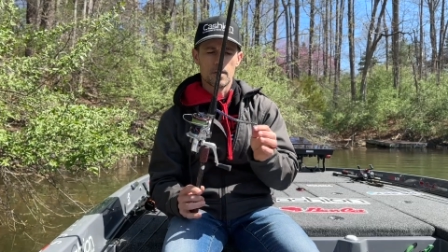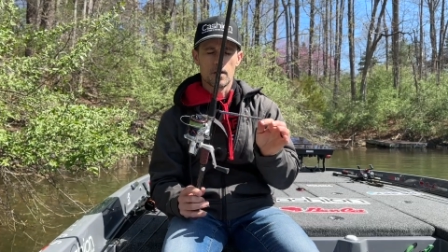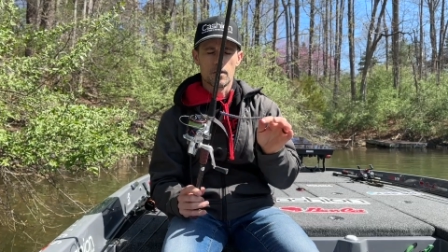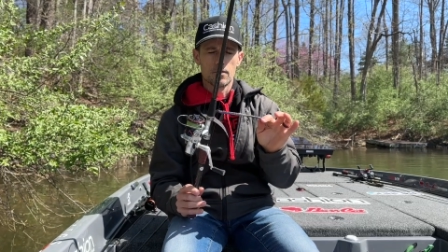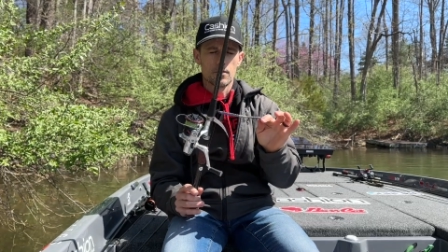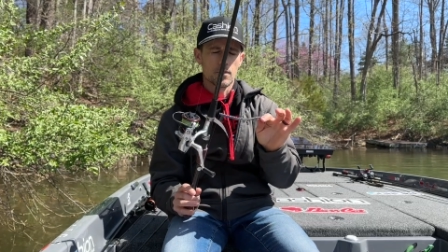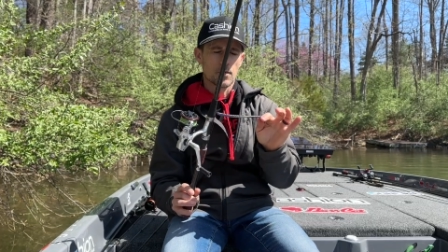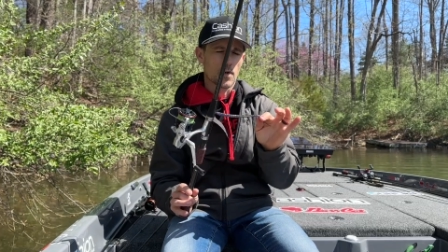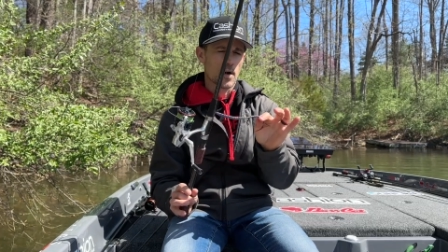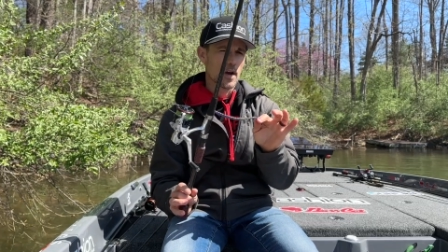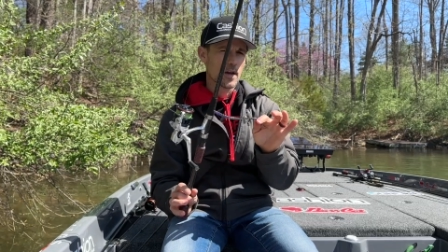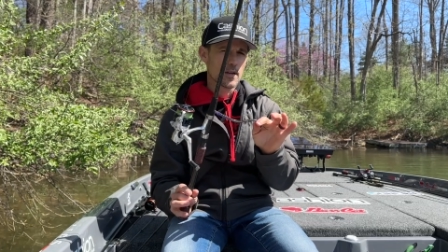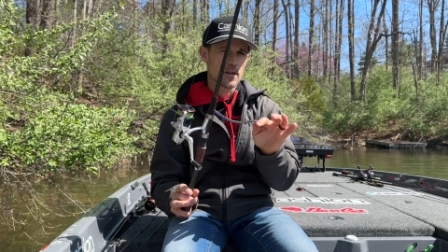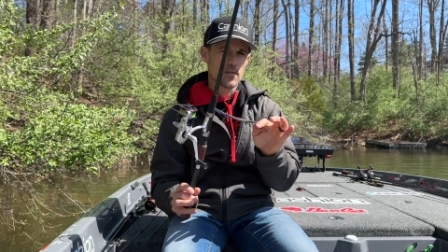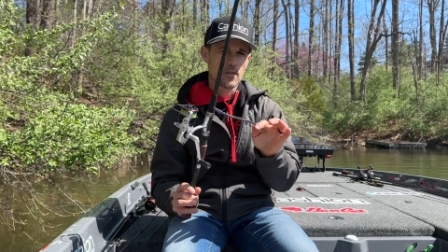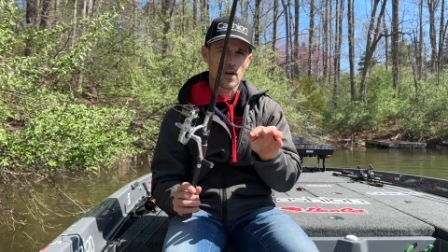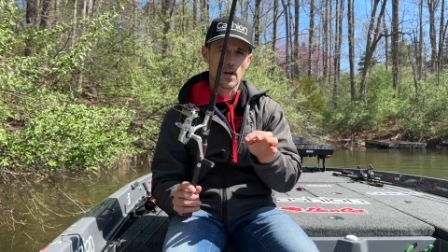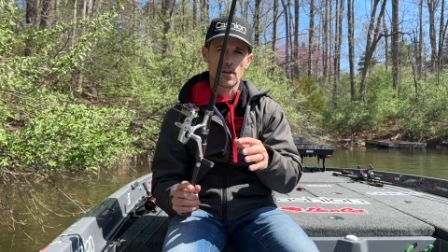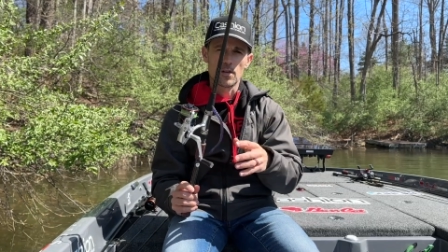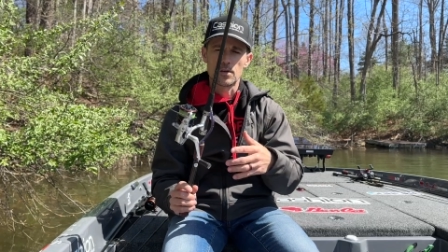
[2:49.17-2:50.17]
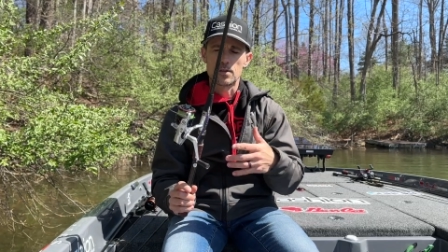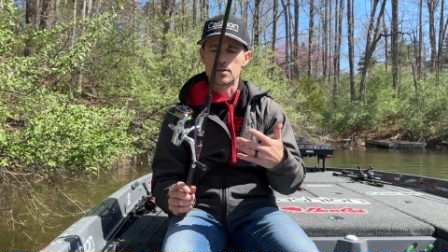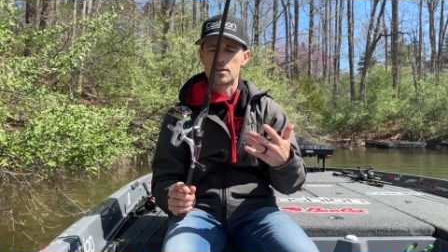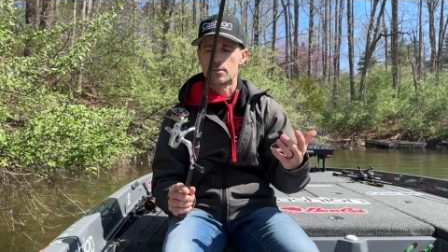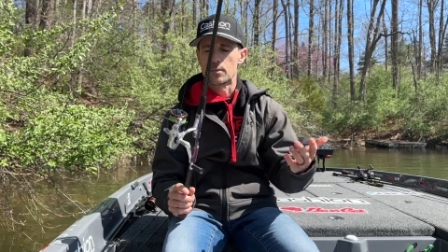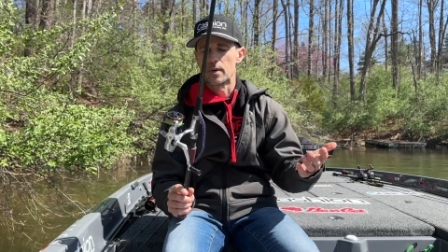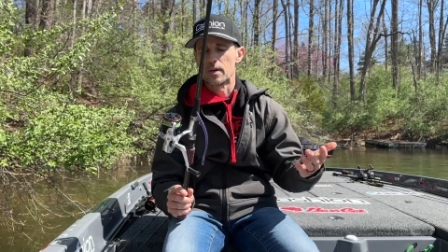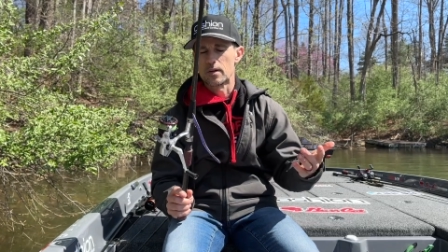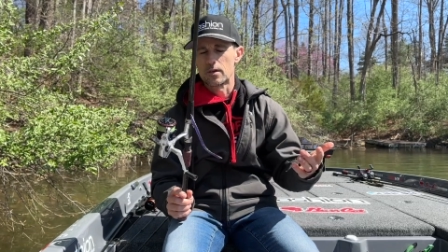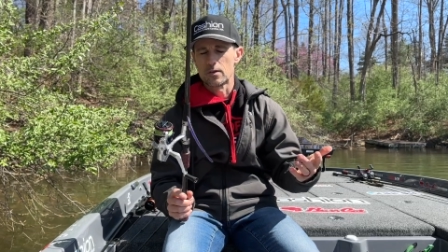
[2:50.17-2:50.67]
Variety of colors
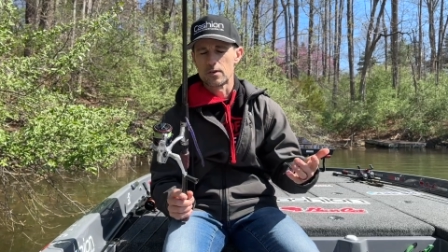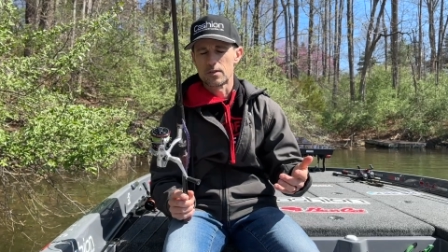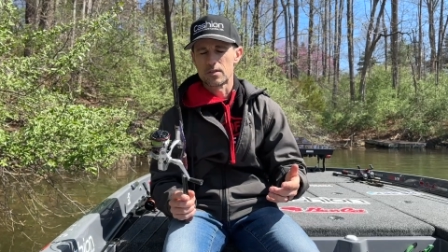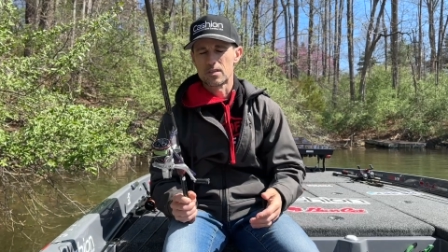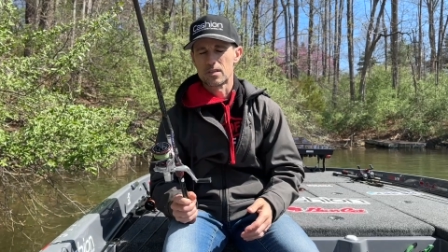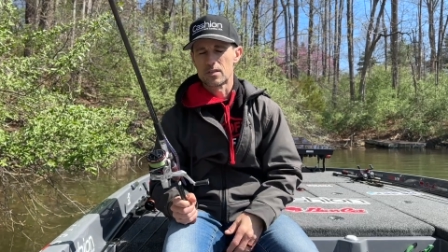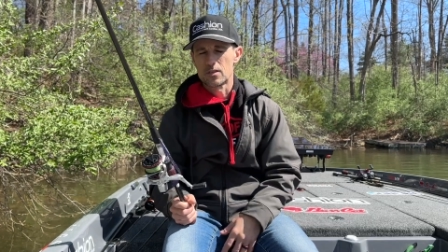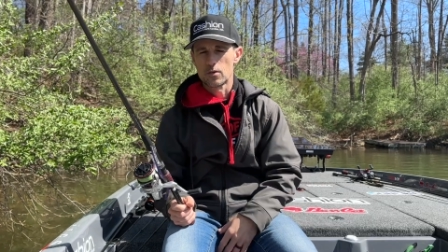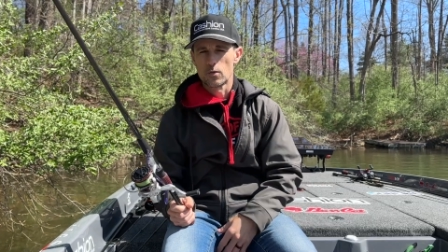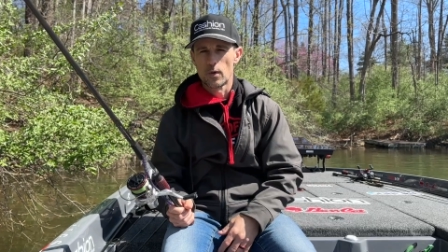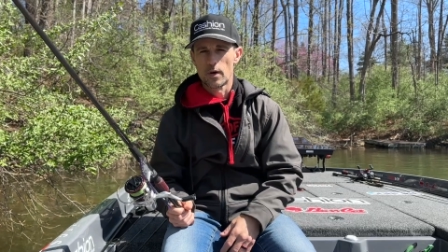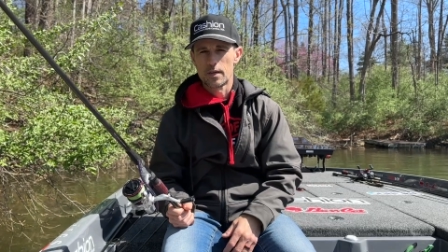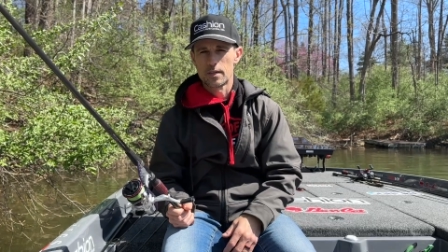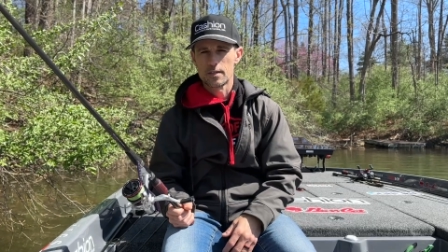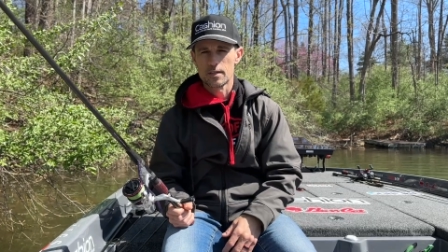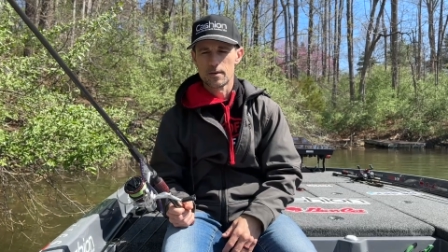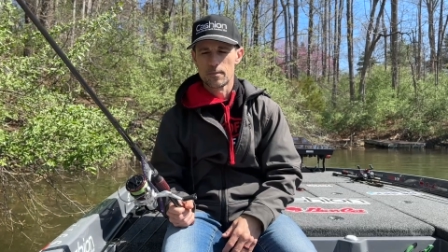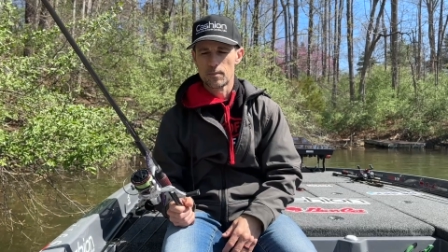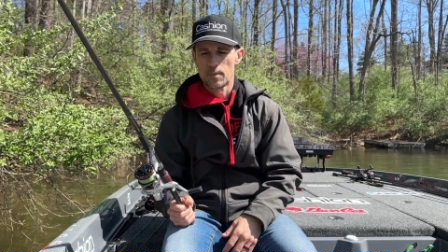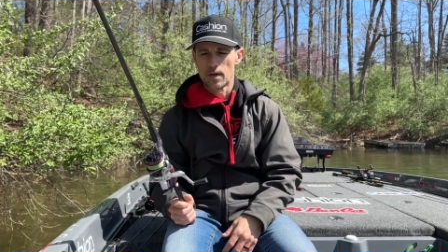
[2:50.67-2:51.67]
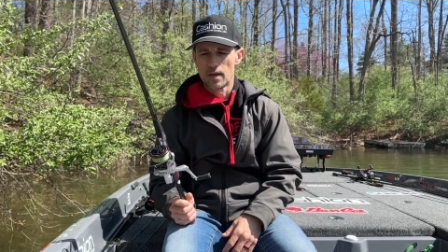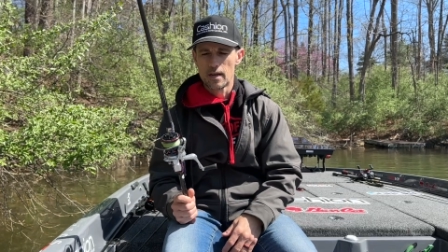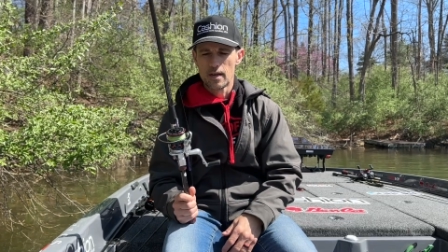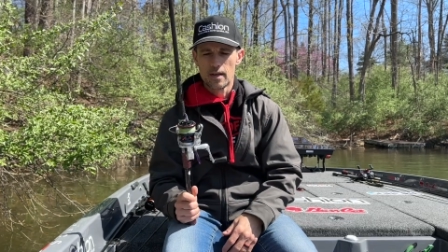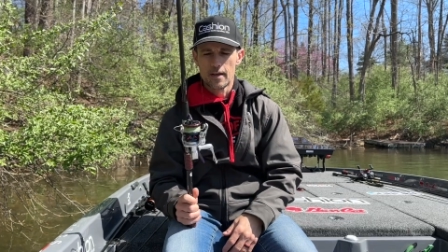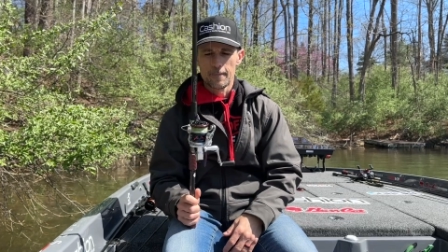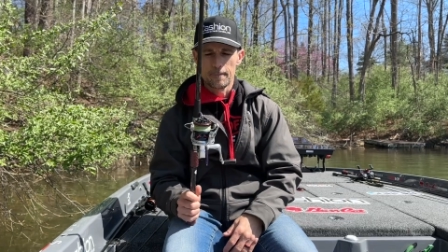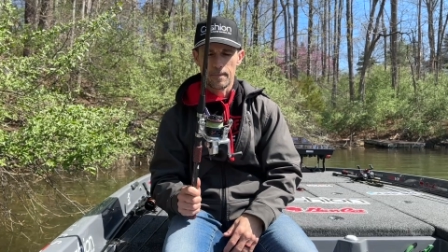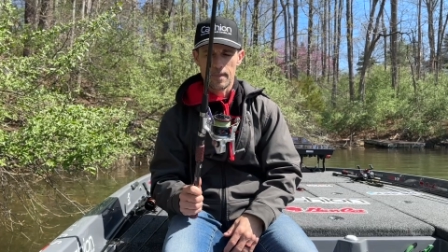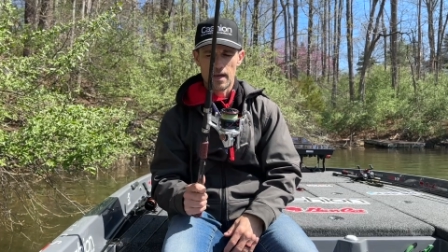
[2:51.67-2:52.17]
depending on the situation, but
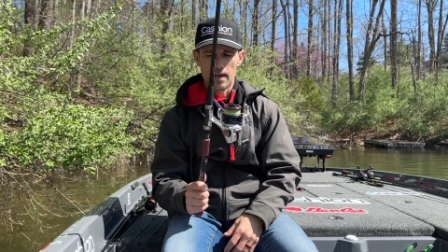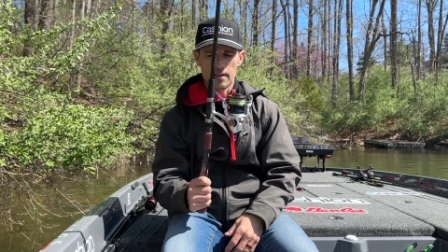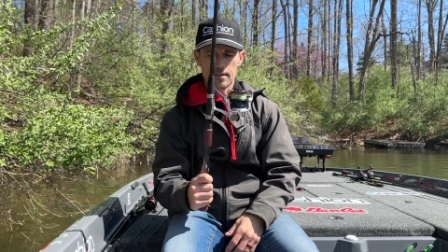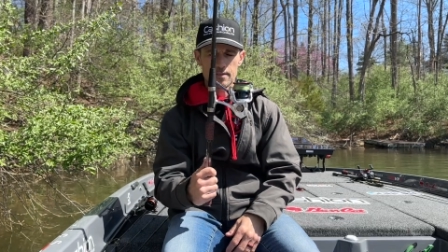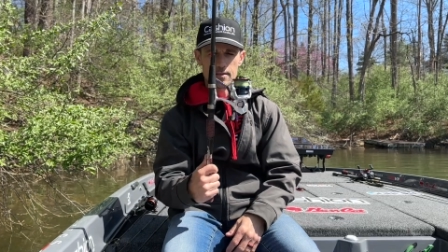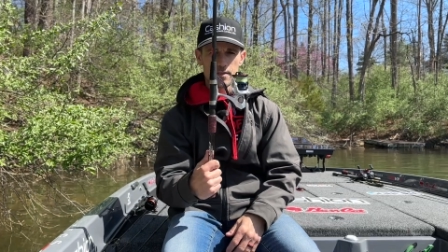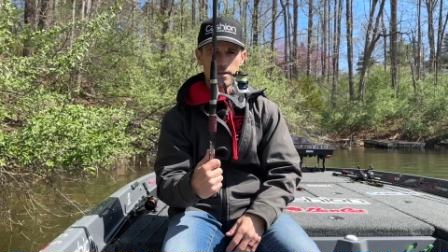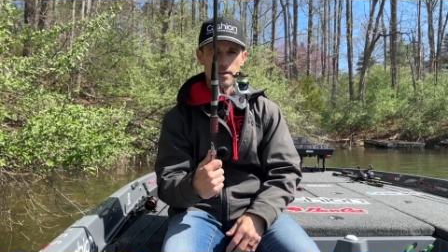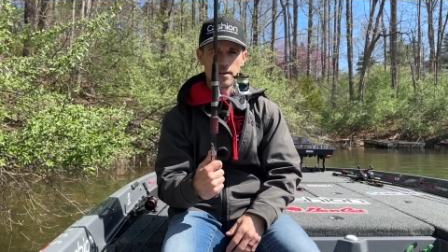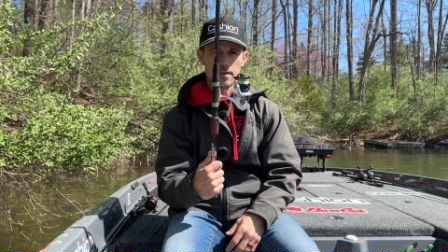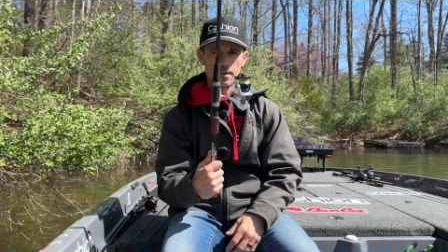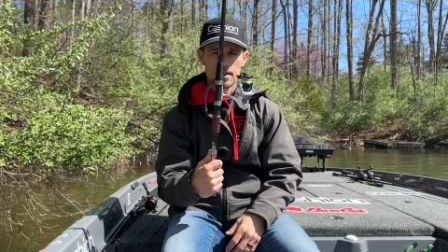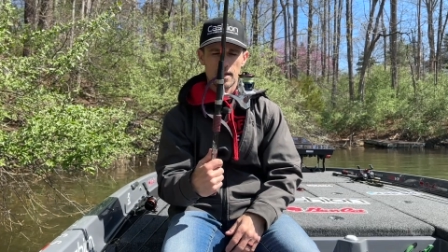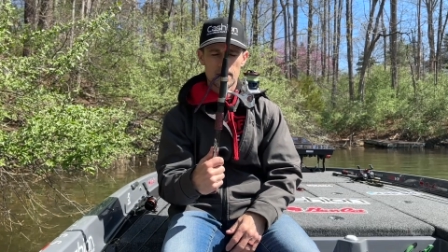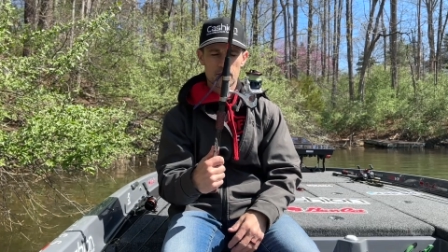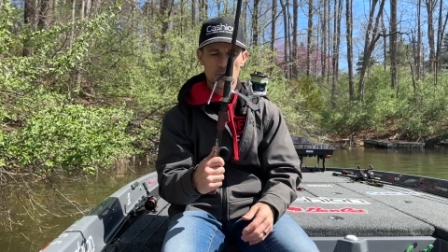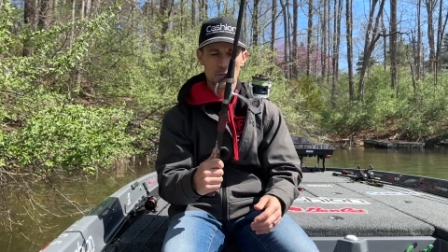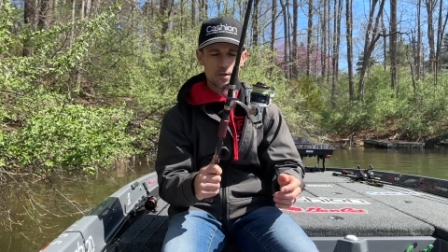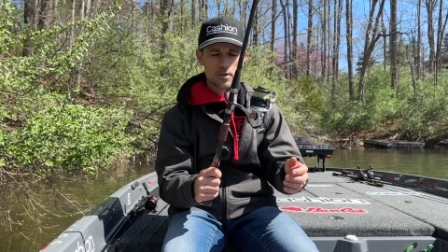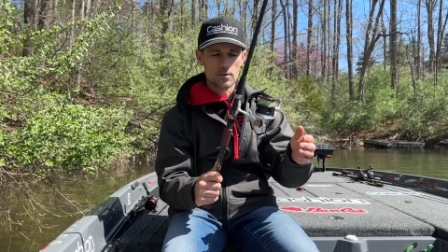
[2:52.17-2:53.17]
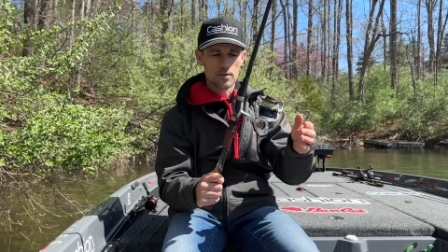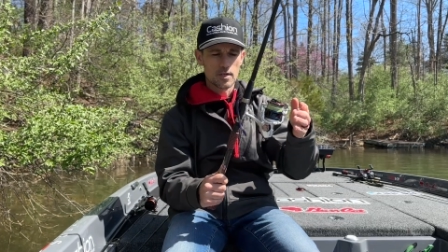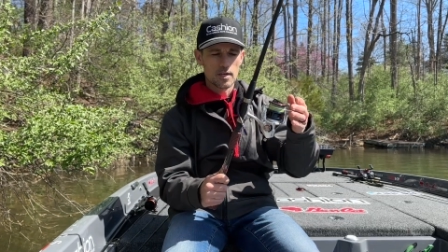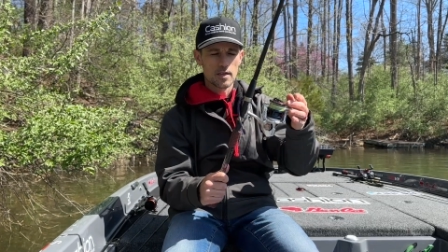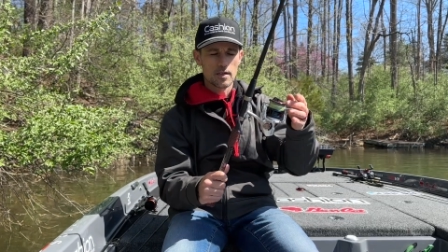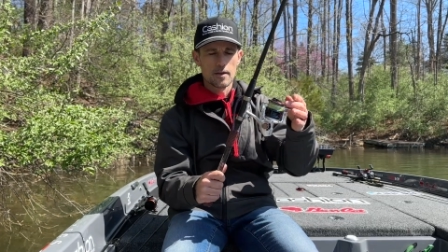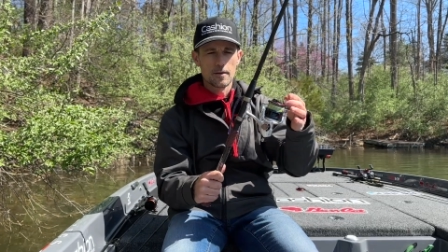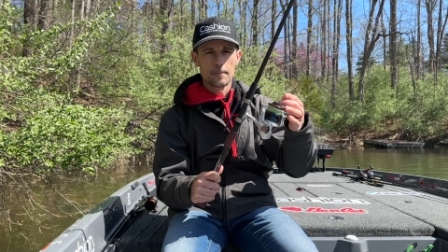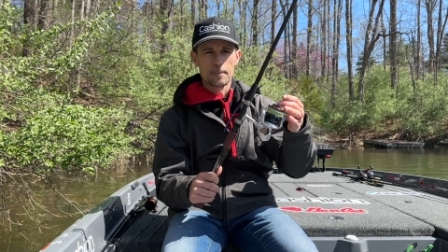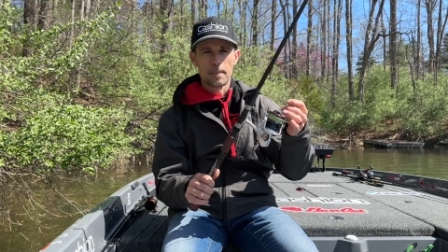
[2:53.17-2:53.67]
that's when you
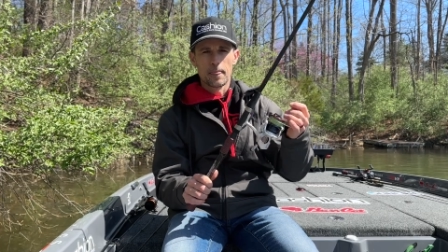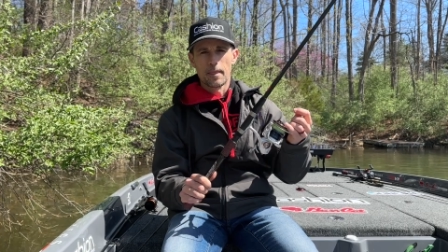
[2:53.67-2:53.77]
need